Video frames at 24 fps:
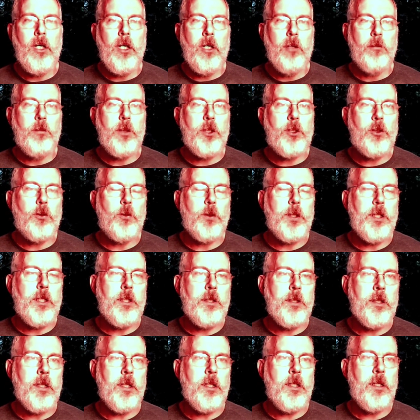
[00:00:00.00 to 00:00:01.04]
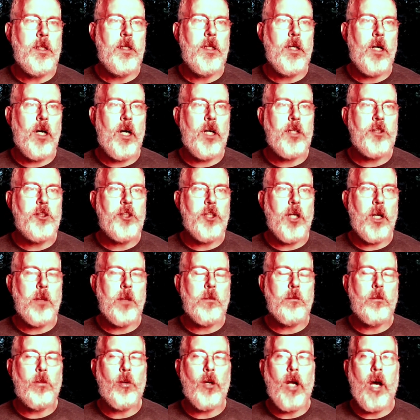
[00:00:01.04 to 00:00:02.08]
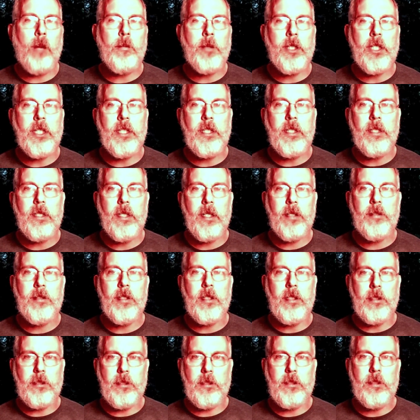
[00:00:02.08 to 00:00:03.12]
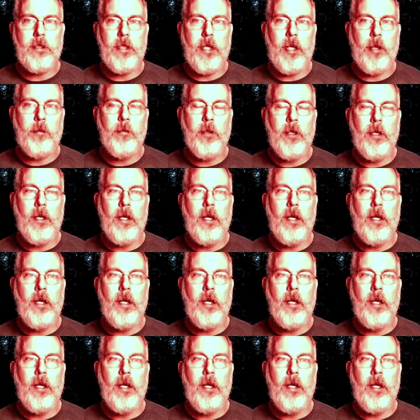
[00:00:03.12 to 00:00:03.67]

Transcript: between Ajahn Brahmali, I think is his name,